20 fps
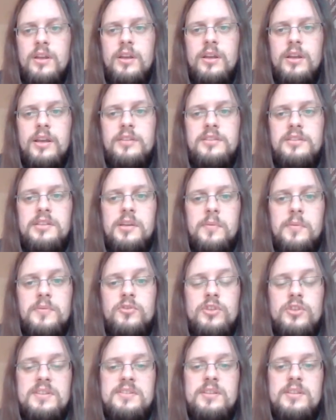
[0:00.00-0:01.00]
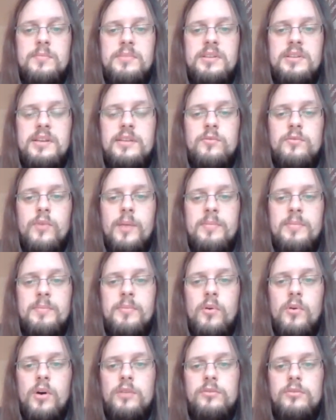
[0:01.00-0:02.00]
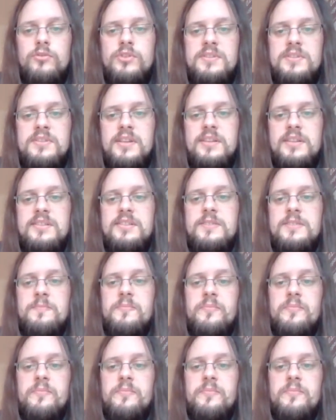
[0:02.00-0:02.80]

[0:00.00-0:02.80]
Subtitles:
And here we just simply can grab a pawn on g6.